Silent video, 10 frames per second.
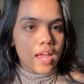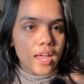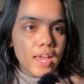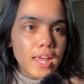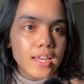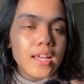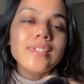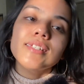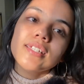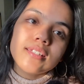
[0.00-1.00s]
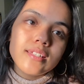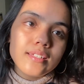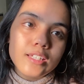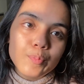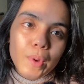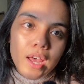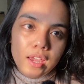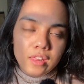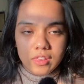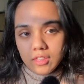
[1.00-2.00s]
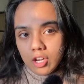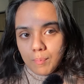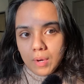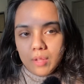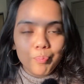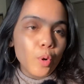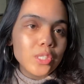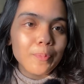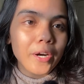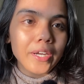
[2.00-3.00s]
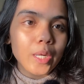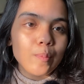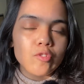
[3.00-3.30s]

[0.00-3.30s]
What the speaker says: And since this is my 3rd month postpartum,